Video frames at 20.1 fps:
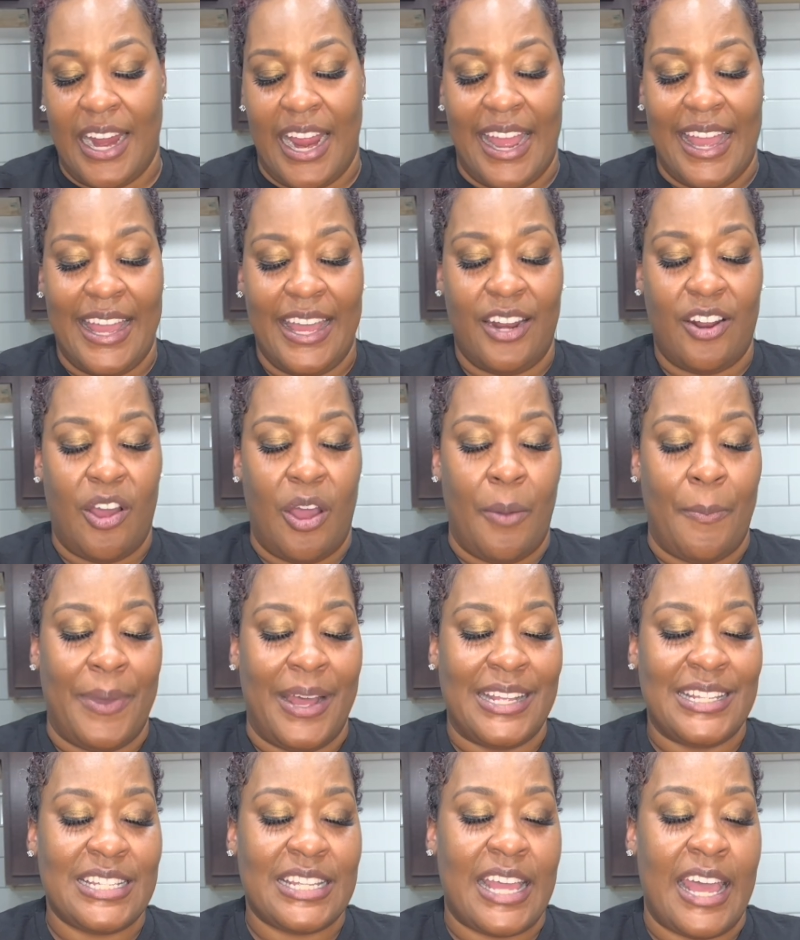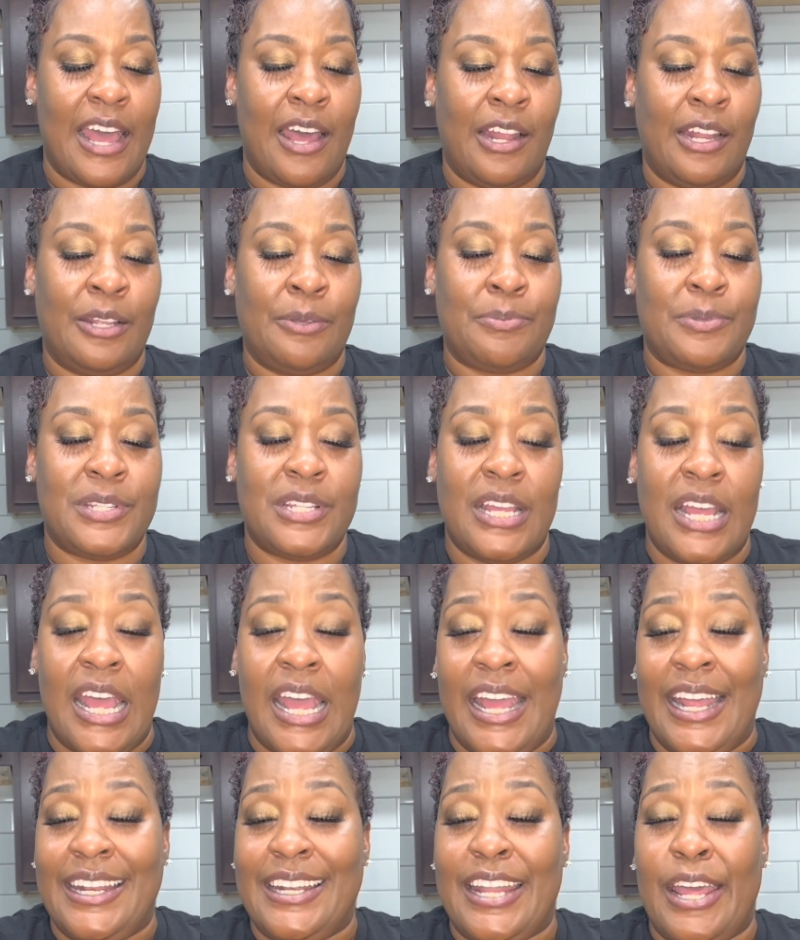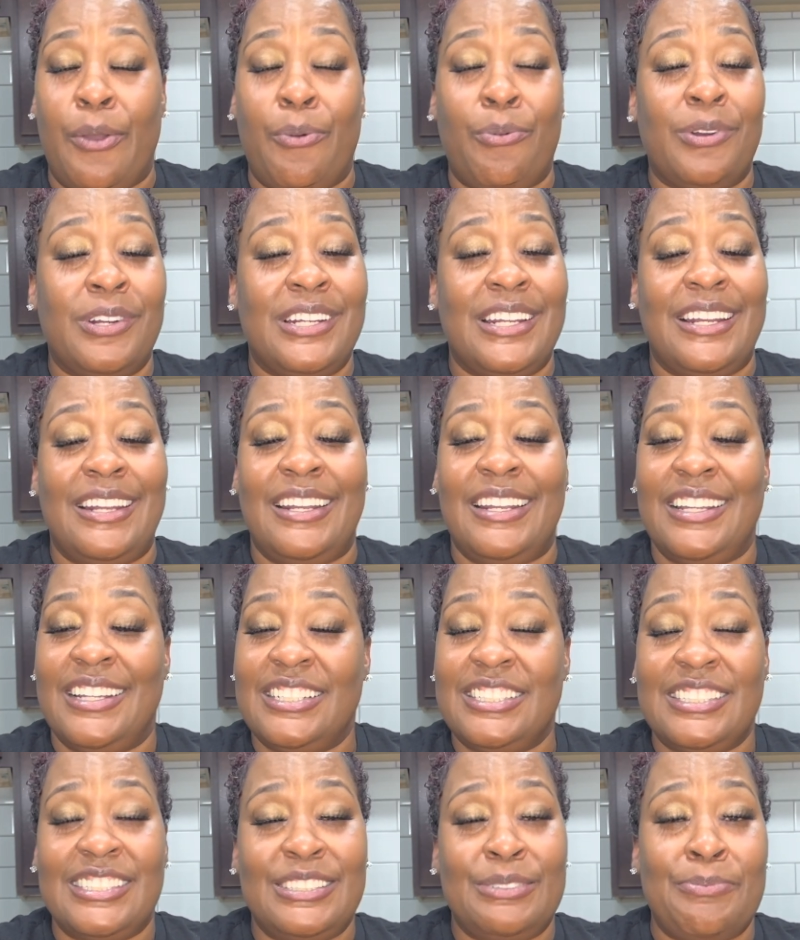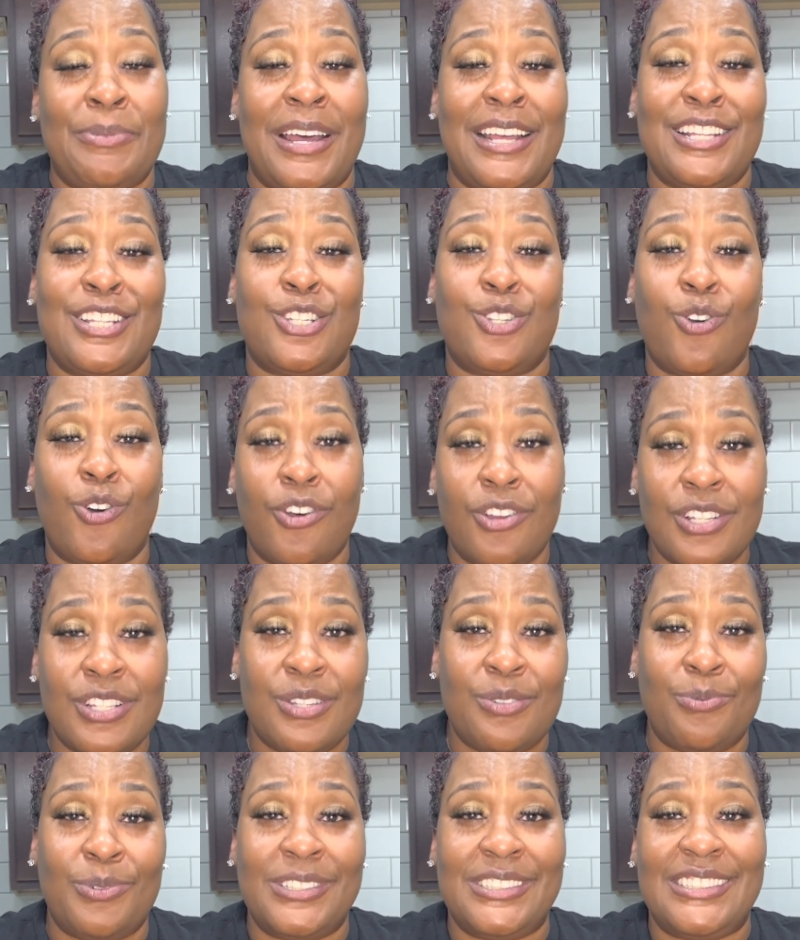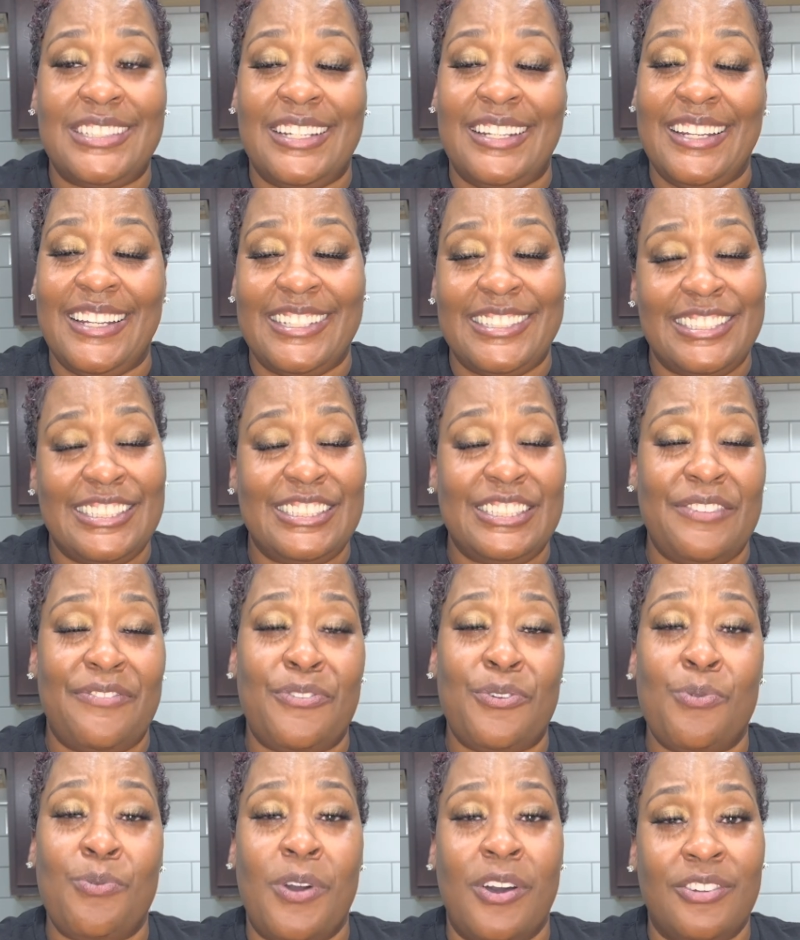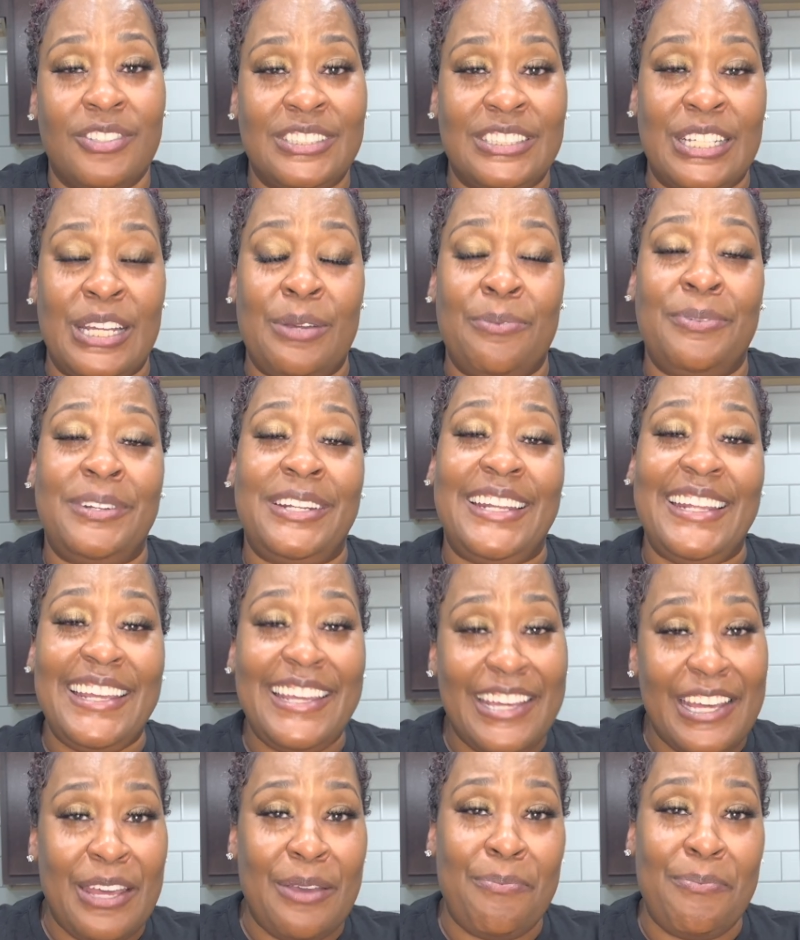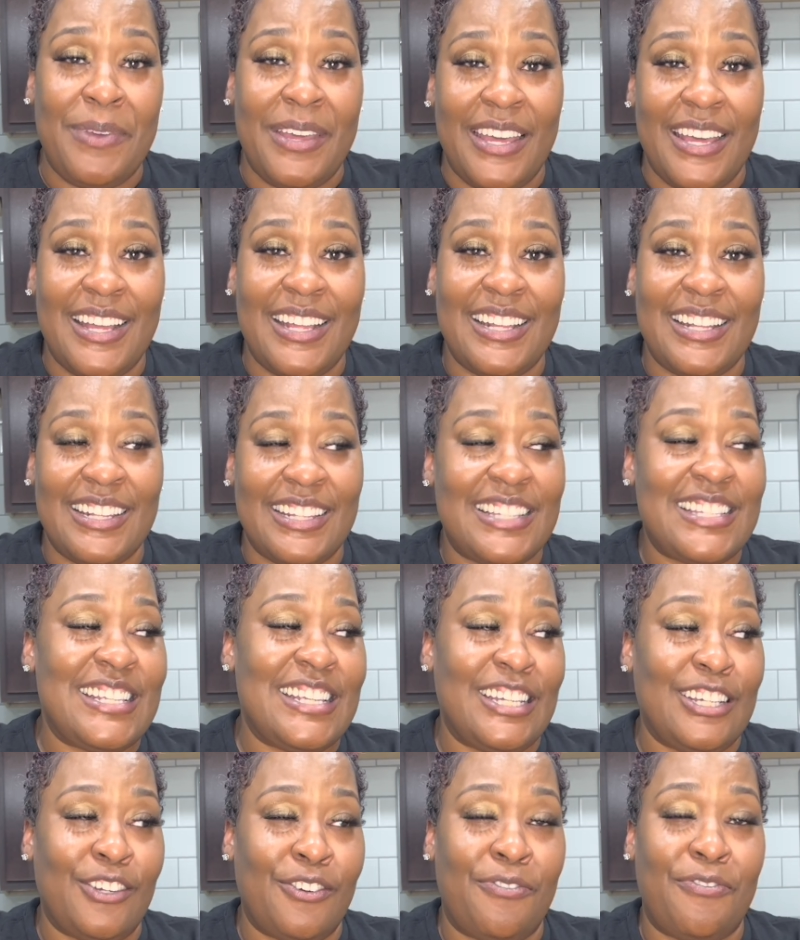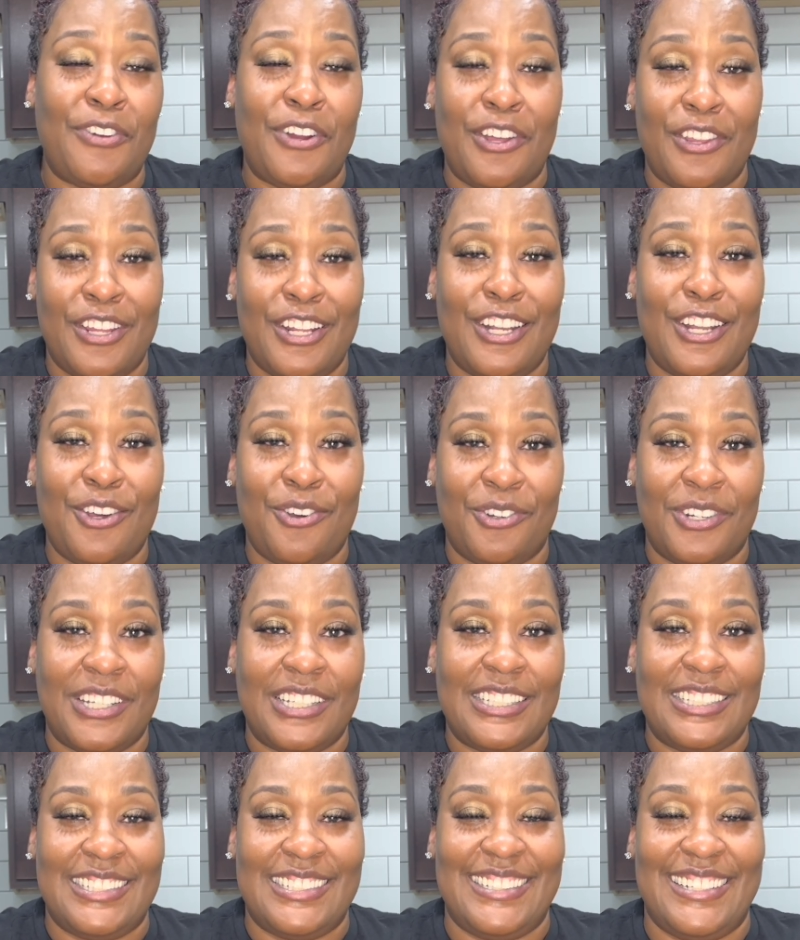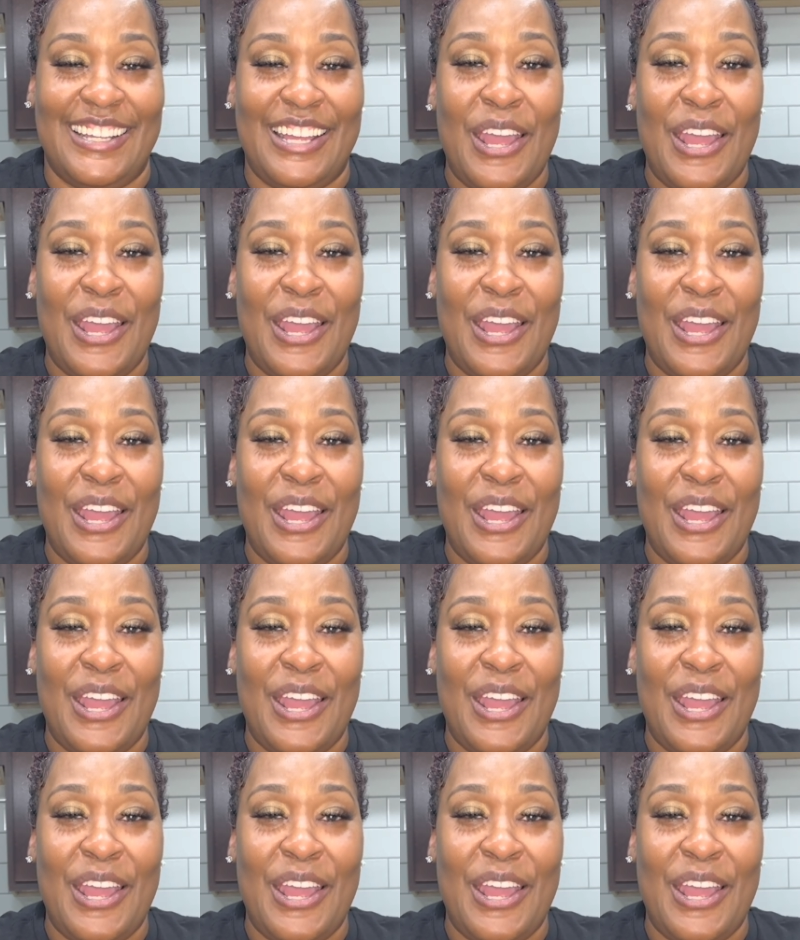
I ate all my scallops. They were delicious. My sauce was delicious. If you want some, DM me until further notice.